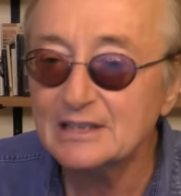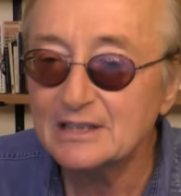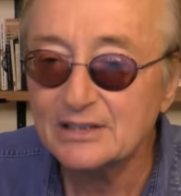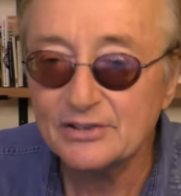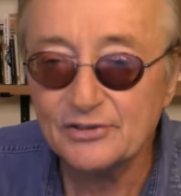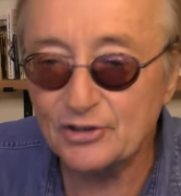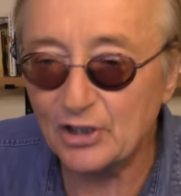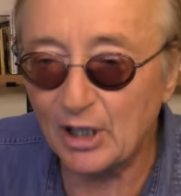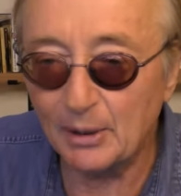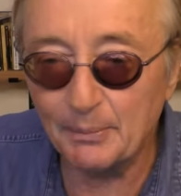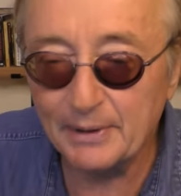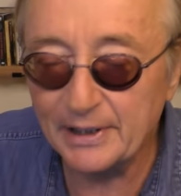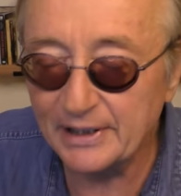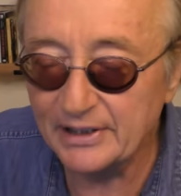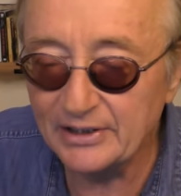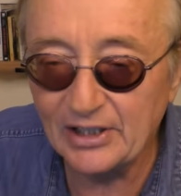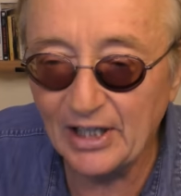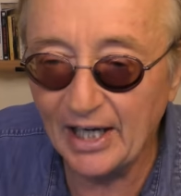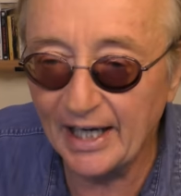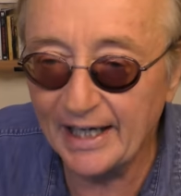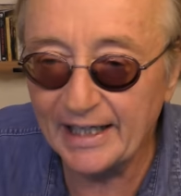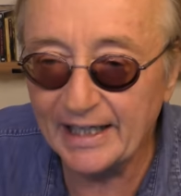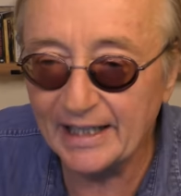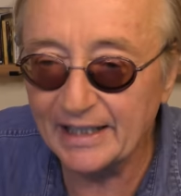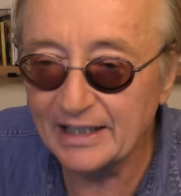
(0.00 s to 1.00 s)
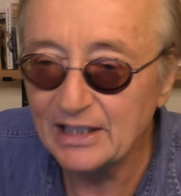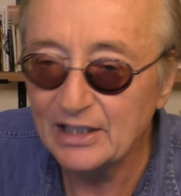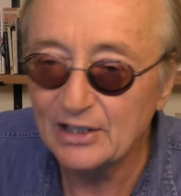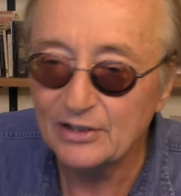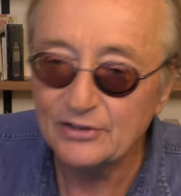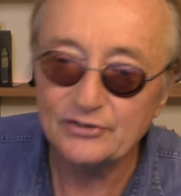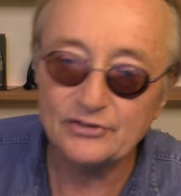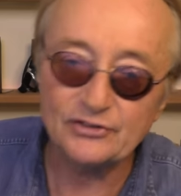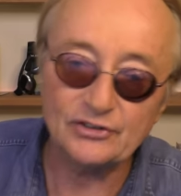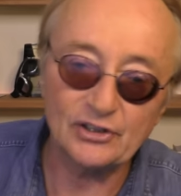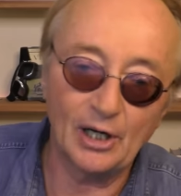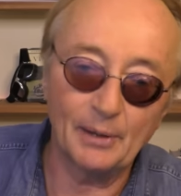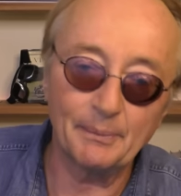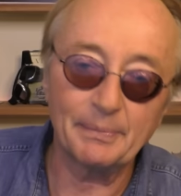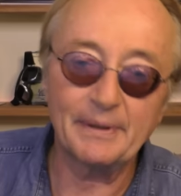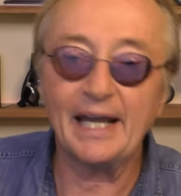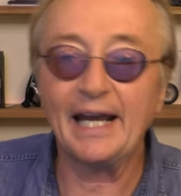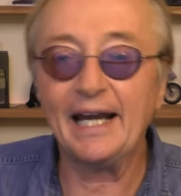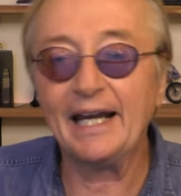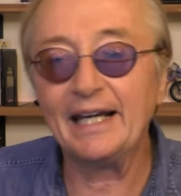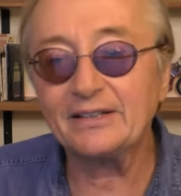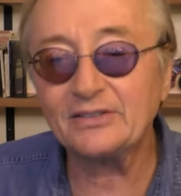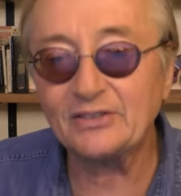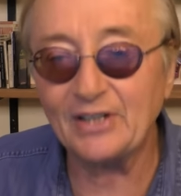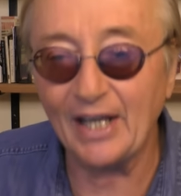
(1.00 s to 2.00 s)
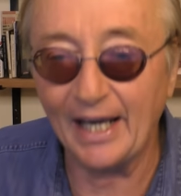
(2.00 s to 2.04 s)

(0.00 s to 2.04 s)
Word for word: Some can take it, some can't